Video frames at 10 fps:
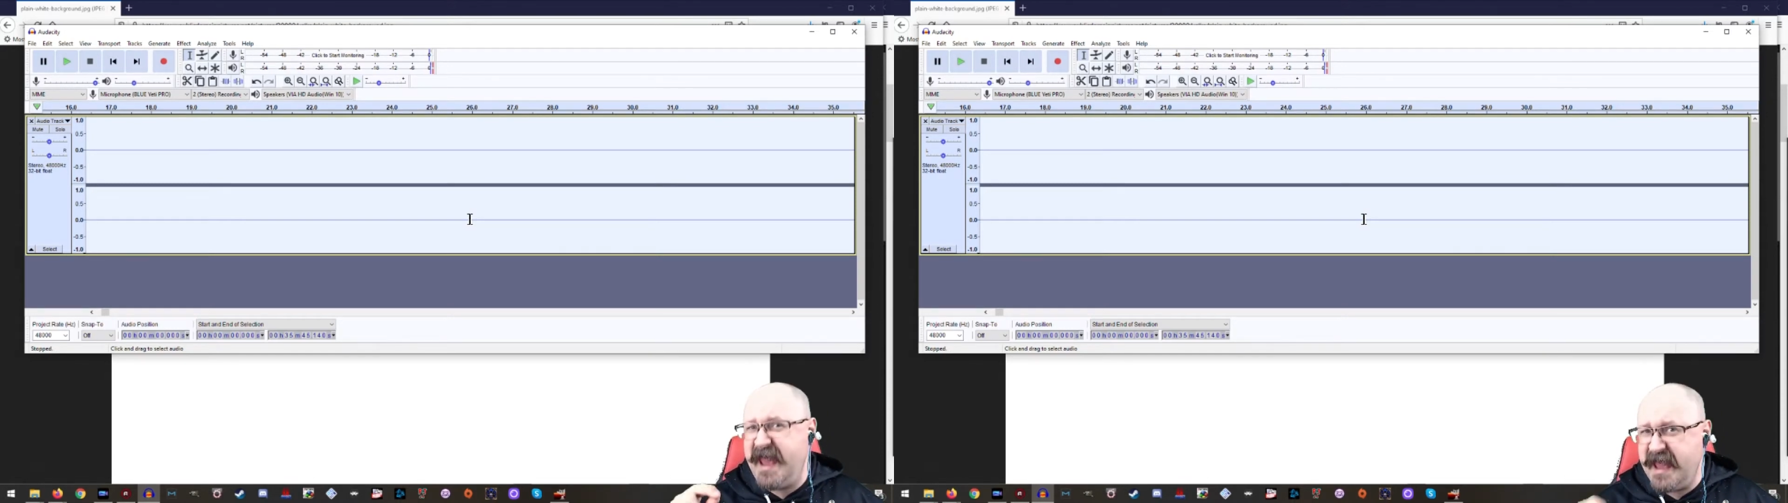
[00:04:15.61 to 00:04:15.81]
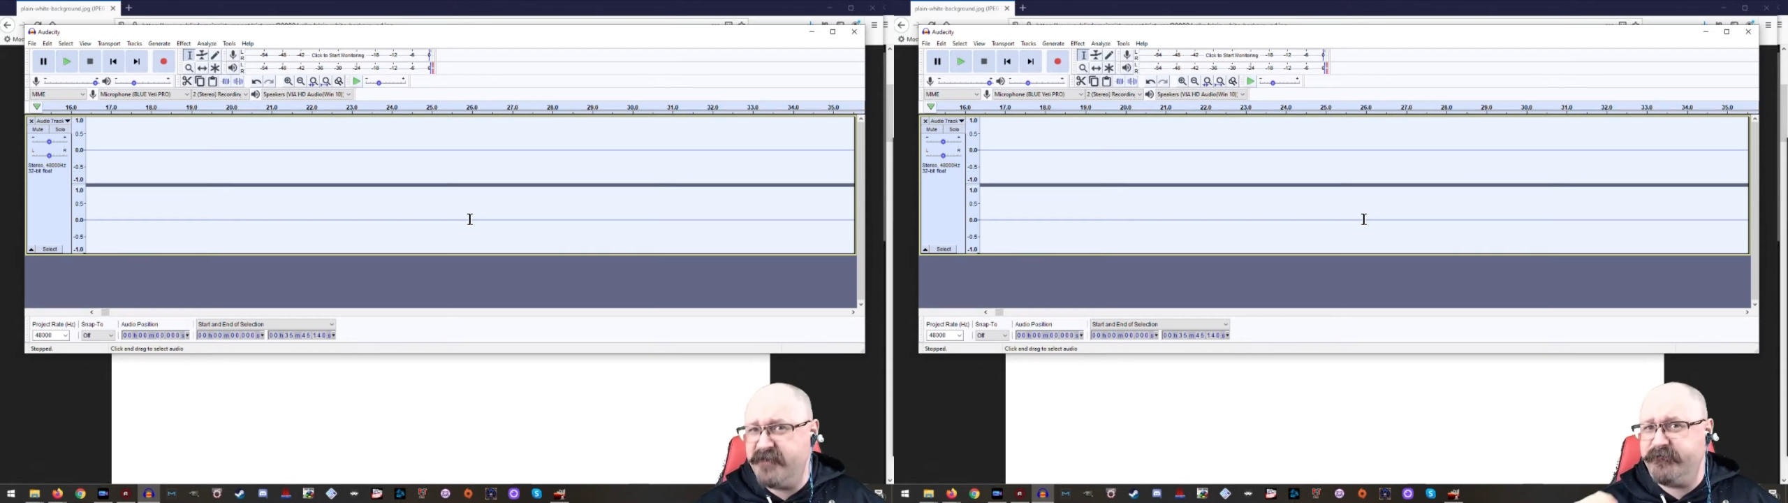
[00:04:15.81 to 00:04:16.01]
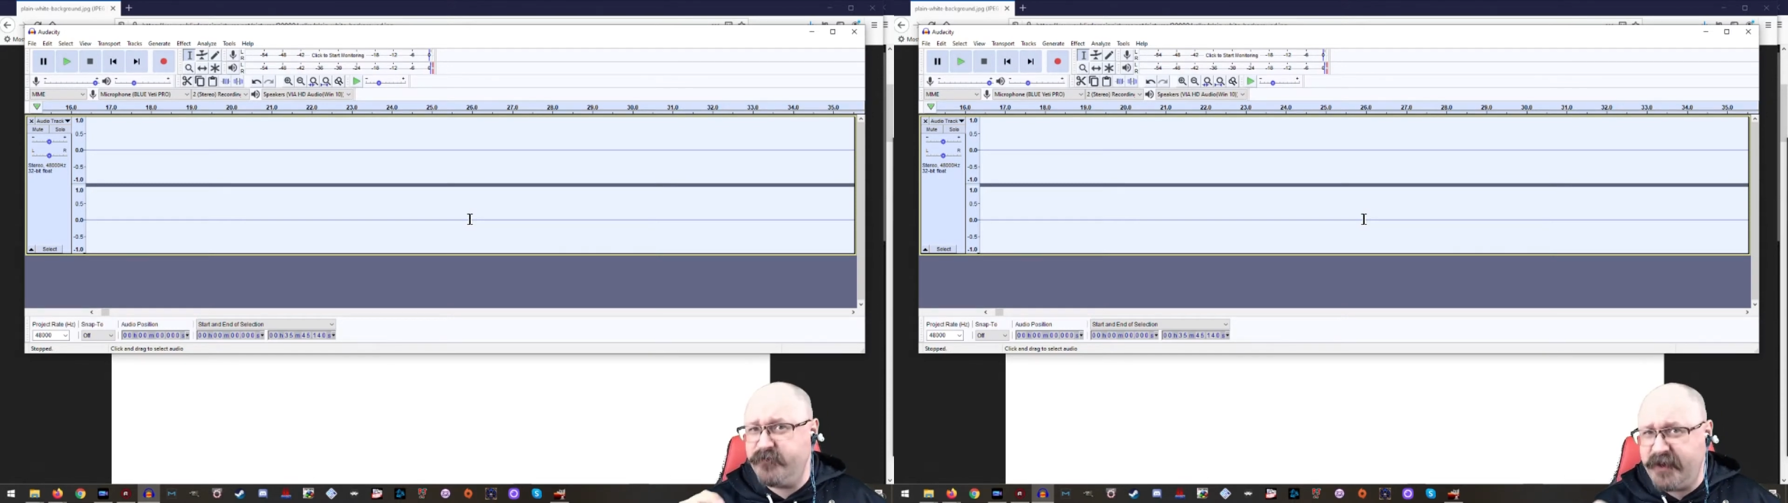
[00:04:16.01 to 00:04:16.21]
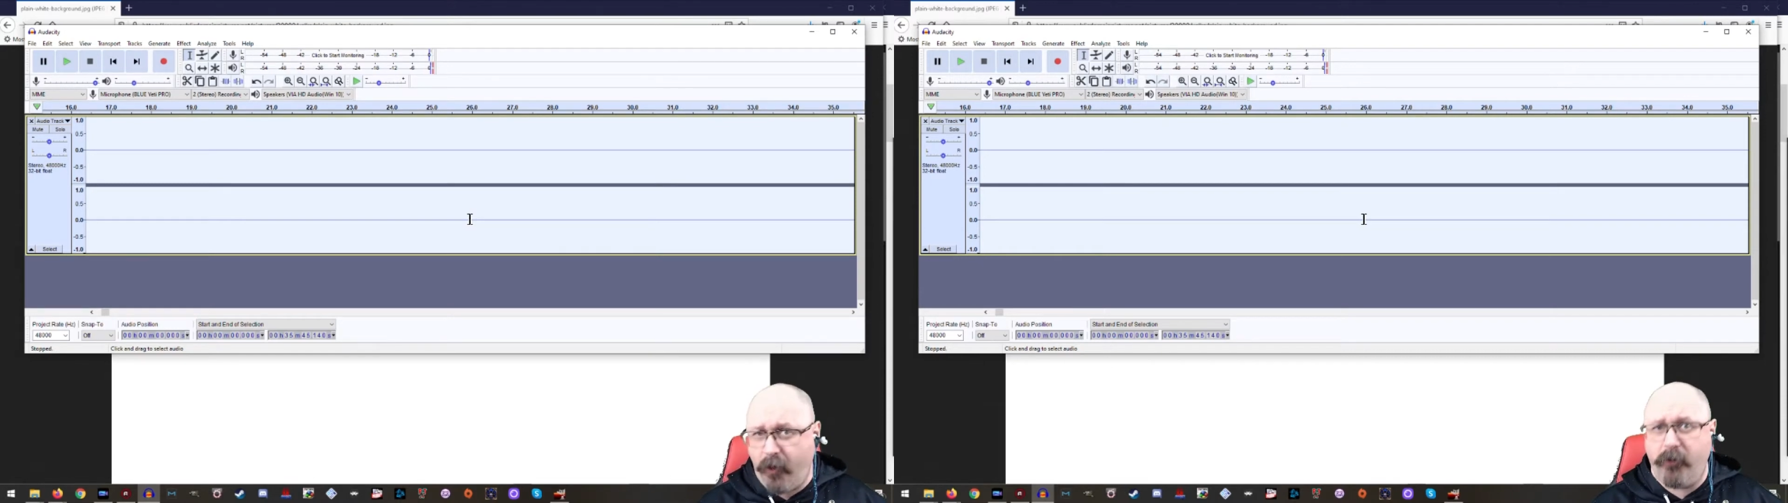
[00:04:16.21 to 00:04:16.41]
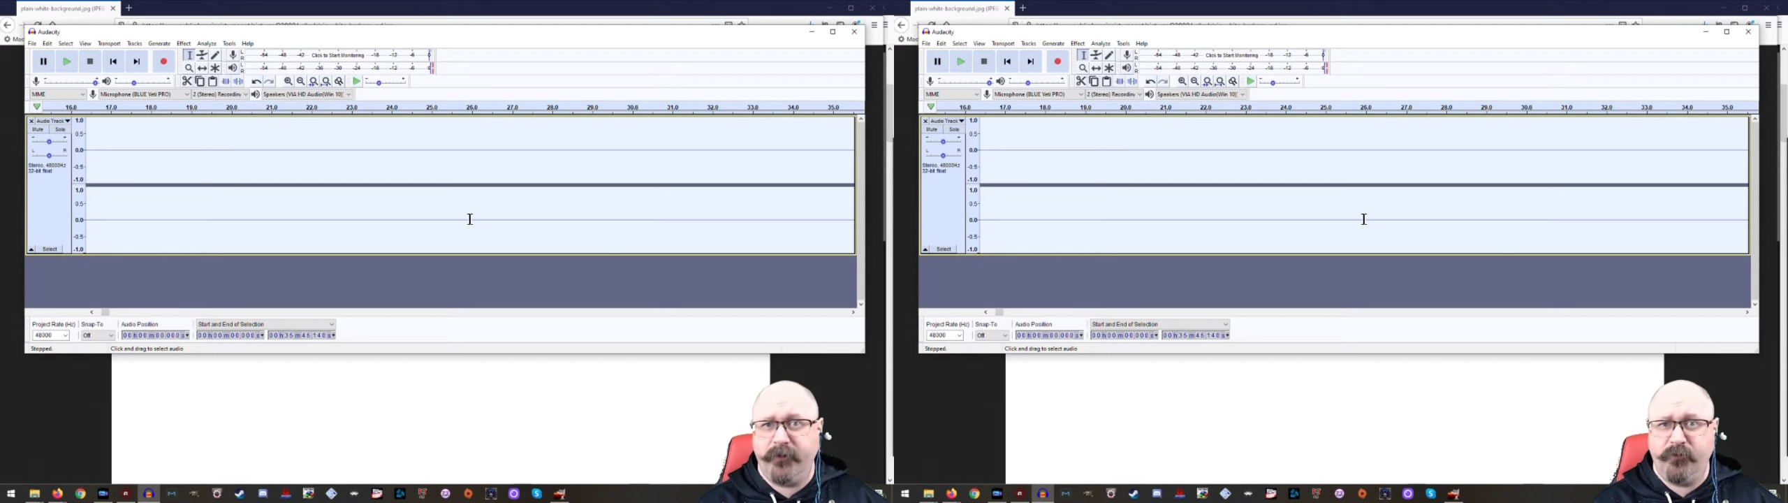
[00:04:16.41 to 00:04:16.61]
every
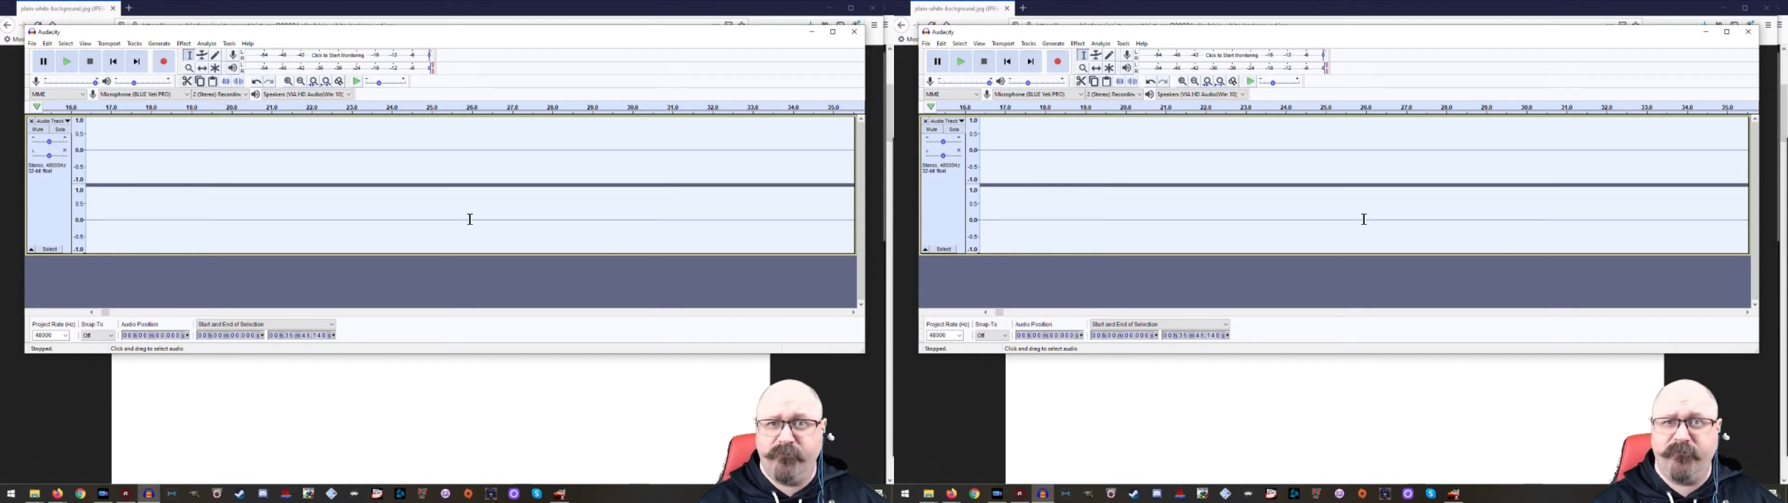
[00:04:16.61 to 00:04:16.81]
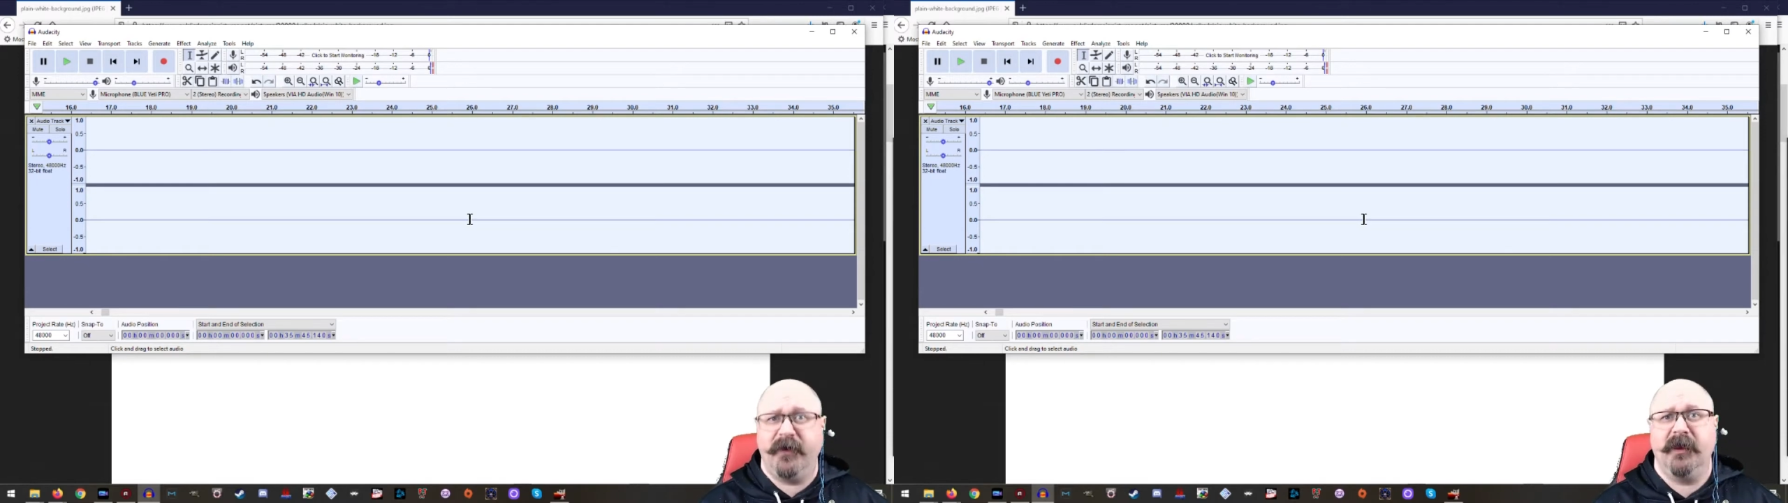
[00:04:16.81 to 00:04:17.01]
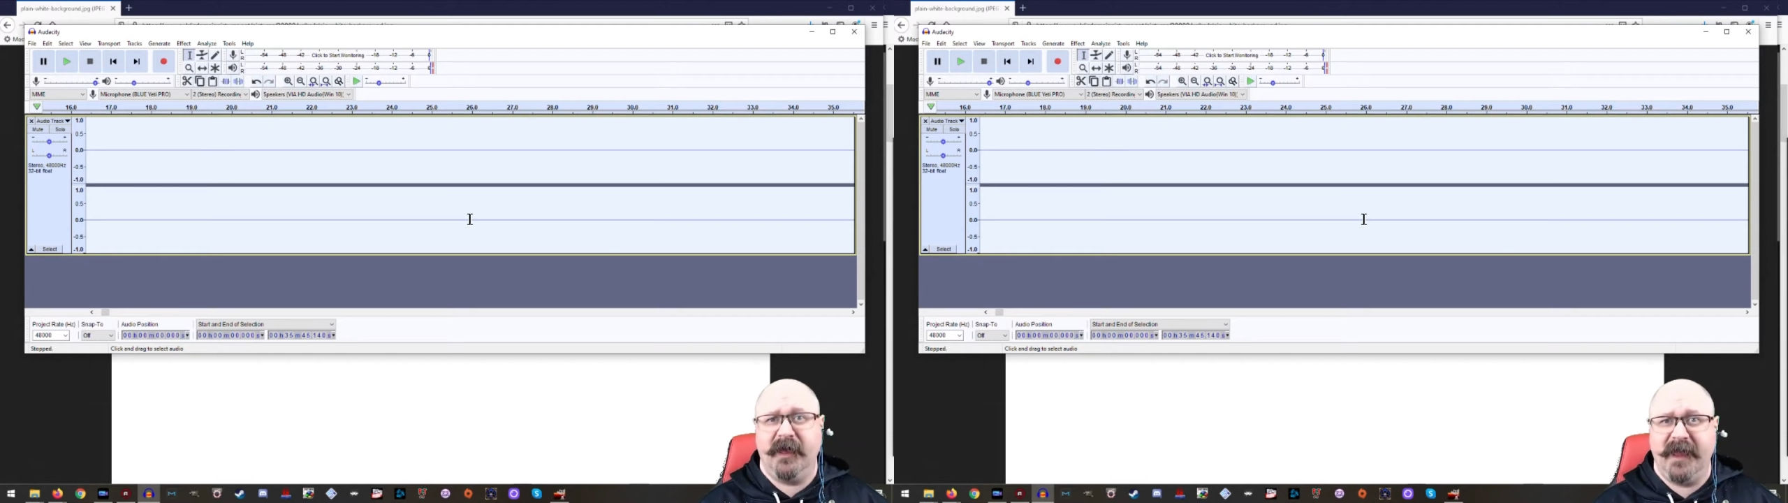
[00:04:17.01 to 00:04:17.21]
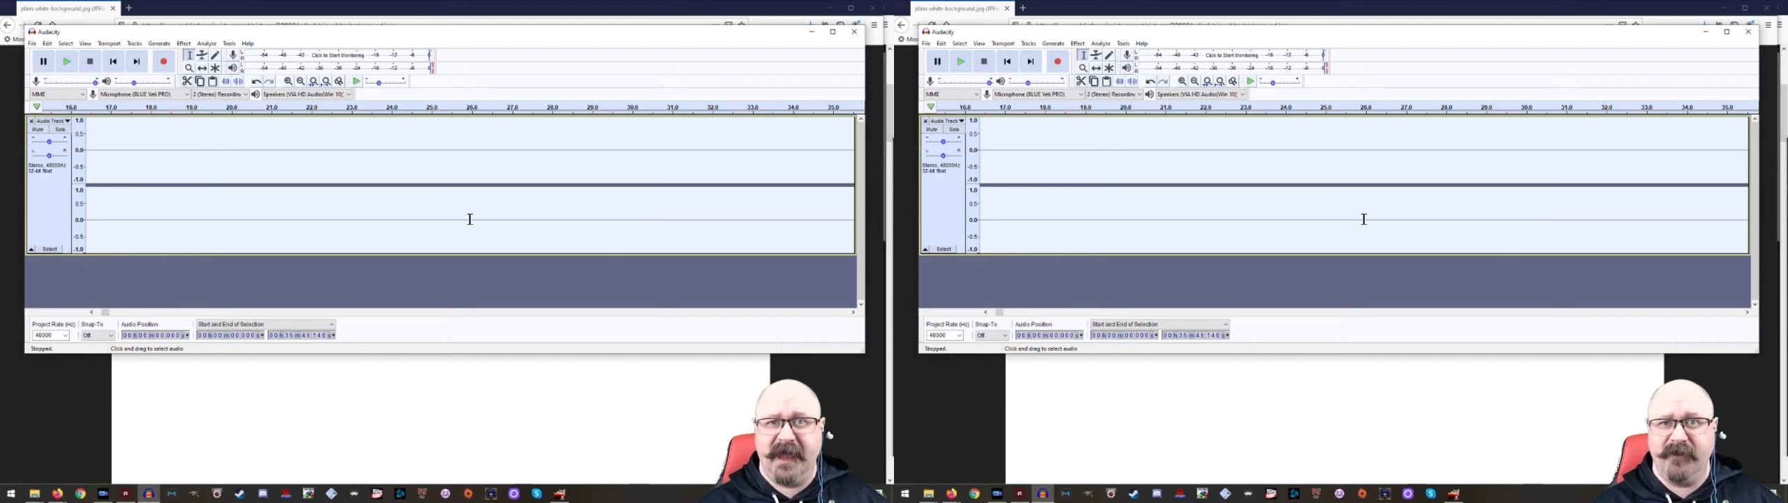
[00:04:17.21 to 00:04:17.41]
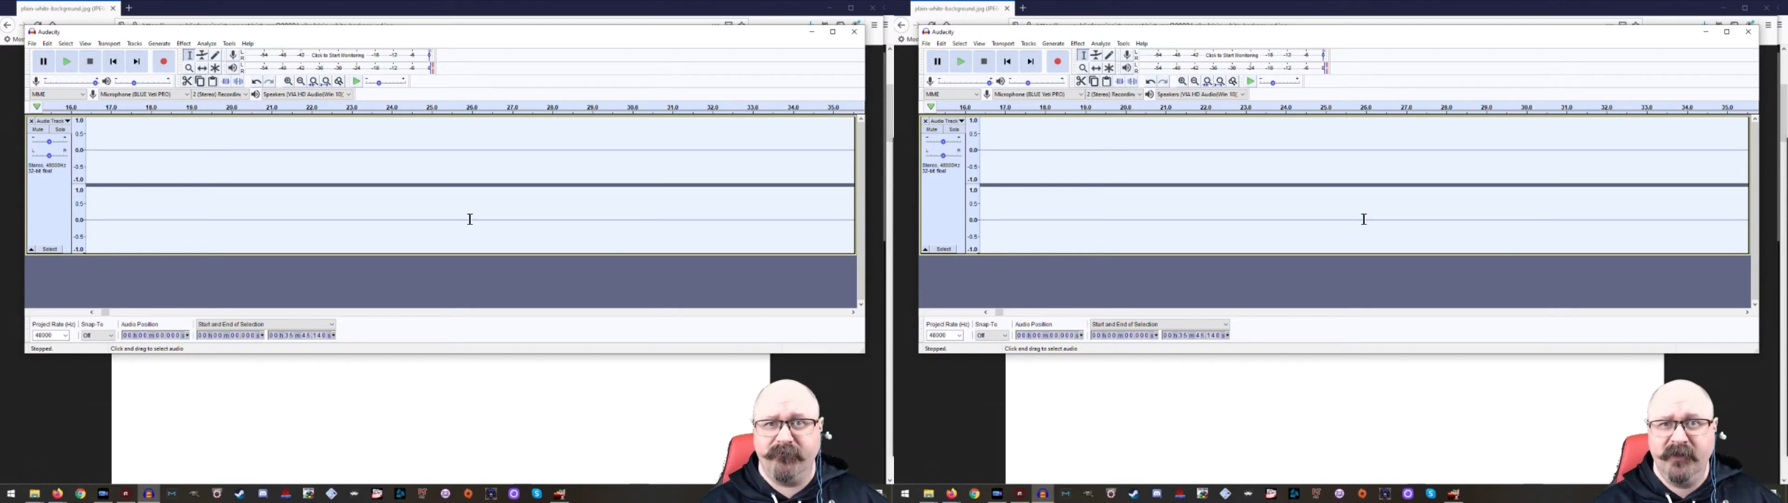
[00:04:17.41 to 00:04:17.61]
audio file I
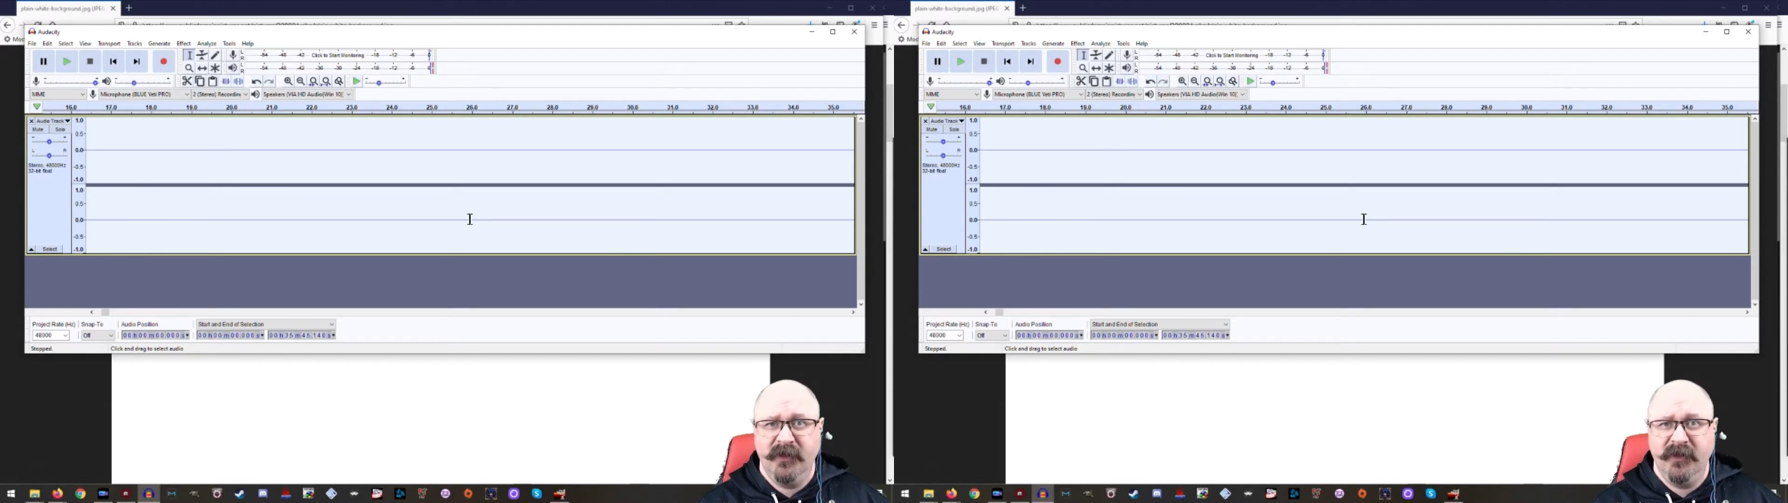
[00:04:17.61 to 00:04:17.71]
have.